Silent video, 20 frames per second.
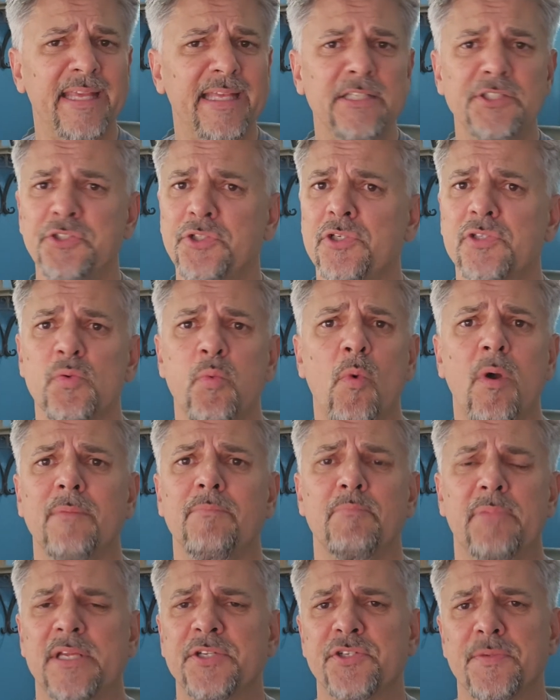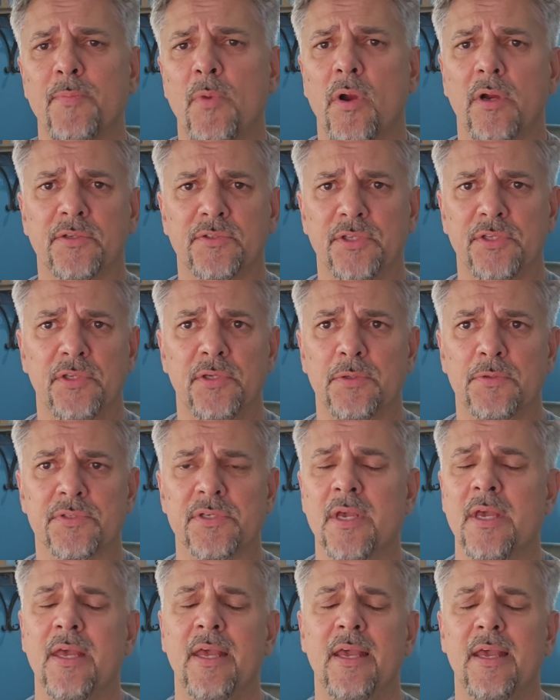It's just one benchmark to
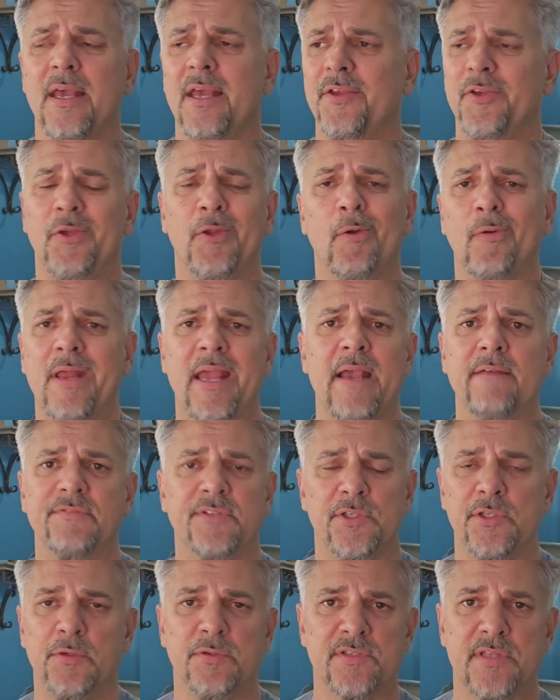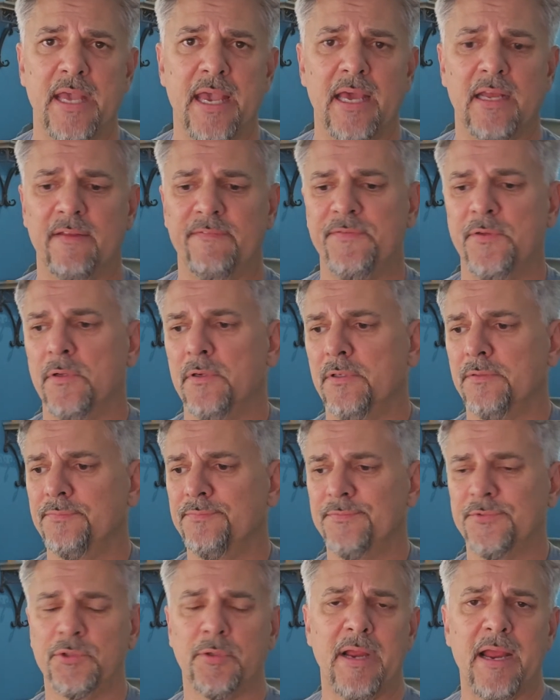use. You don't have to use that. If
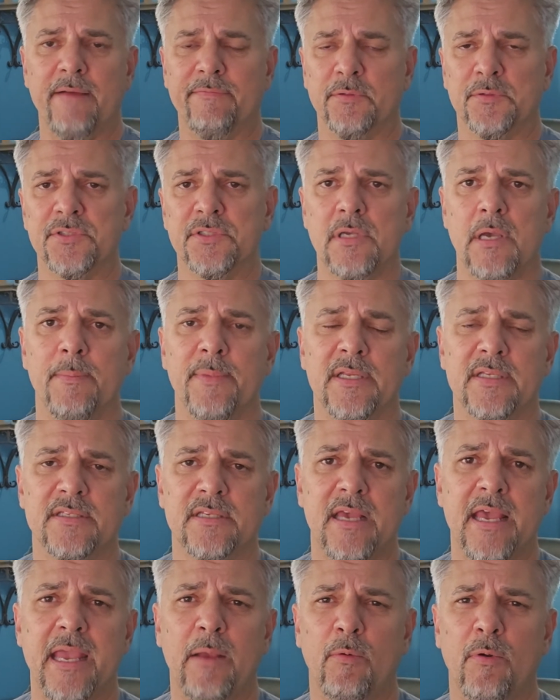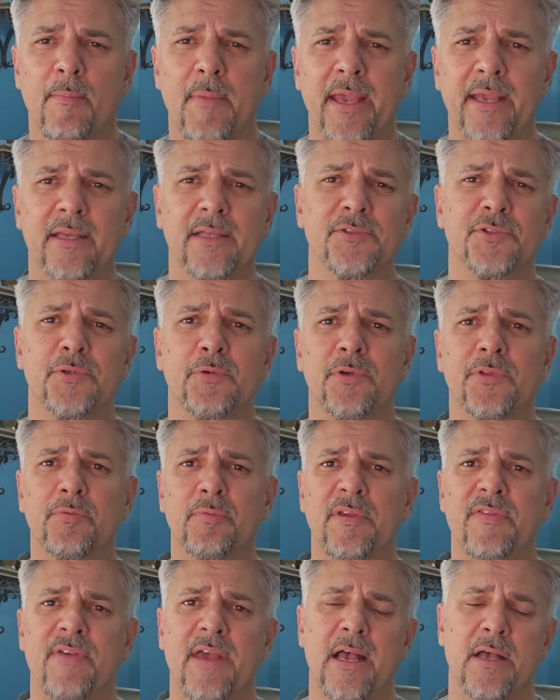your travelers come in and say, hey, we're making $2,000 or
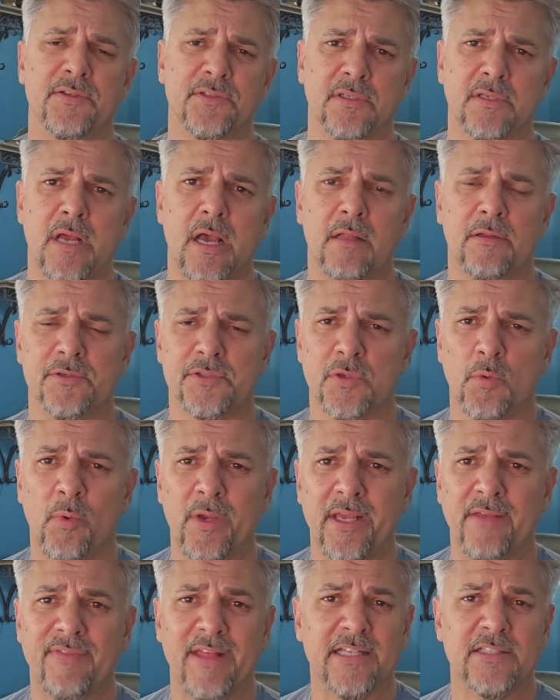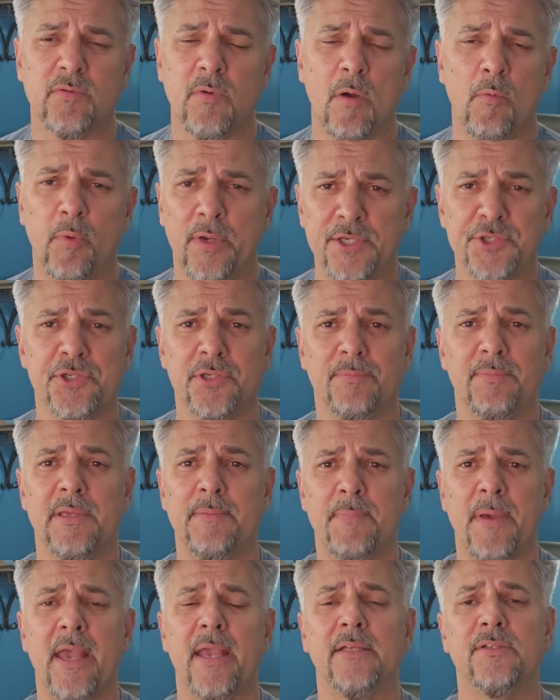$3,000 a week, that's what we should
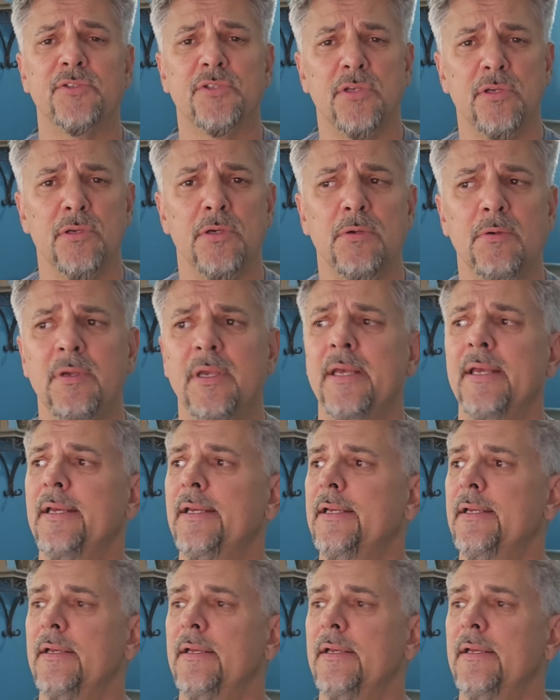be paid too,